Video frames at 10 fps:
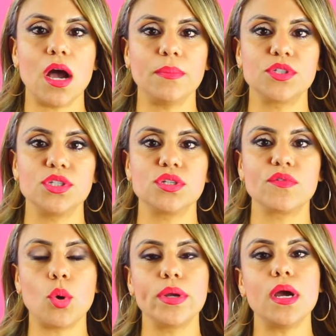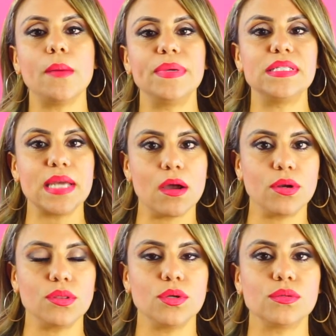options of going up and
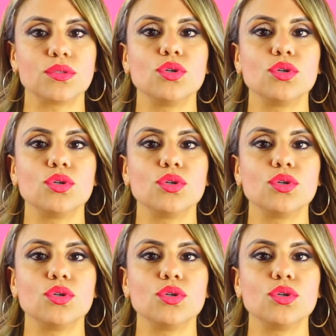down on those.